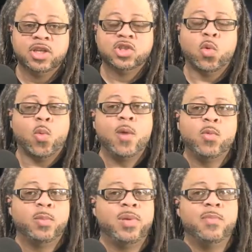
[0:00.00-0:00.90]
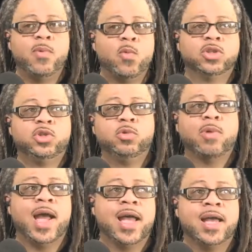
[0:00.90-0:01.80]
So why would people want to
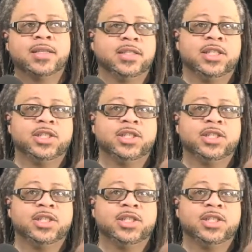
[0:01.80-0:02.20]
rise and